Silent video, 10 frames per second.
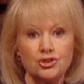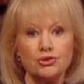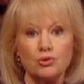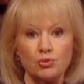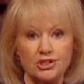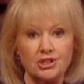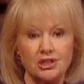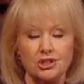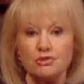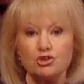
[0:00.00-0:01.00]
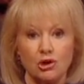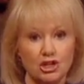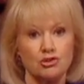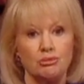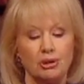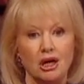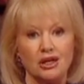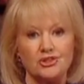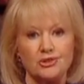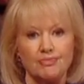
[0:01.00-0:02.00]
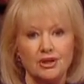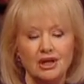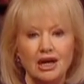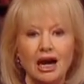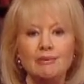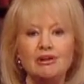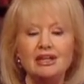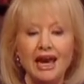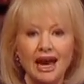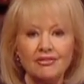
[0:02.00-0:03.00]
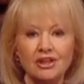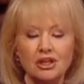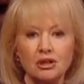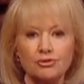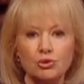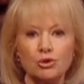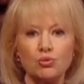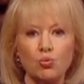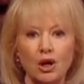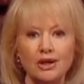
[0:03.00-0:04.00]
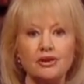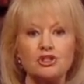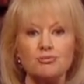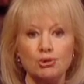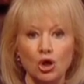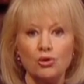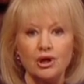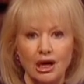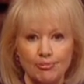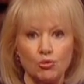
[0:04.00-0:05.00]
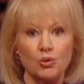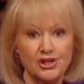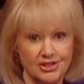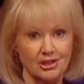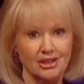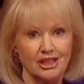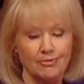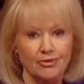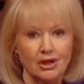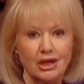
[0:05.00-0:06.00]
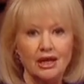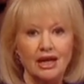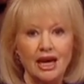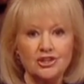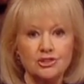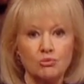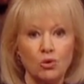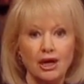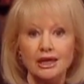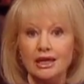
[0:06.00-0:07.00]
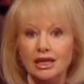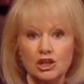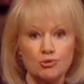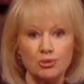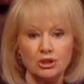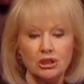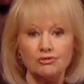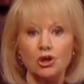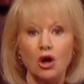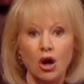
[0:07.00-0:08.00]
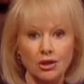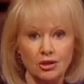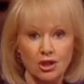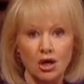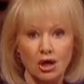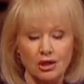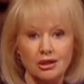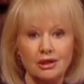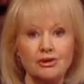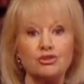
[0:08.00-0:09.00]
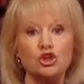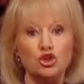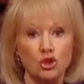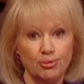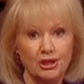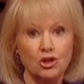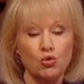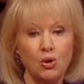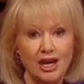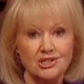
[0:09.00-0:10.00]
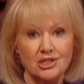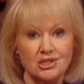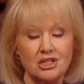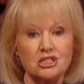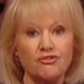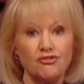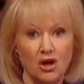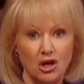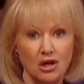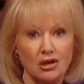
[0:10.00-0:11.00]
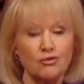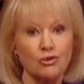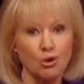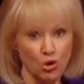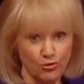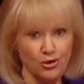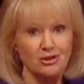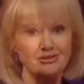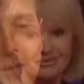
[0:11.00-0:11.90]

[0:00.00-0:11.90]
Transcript: to the riskiness of treasury bonds. I began the interview with one that's blown up recently and asked him why he has believed all along that the European crisis is far from over.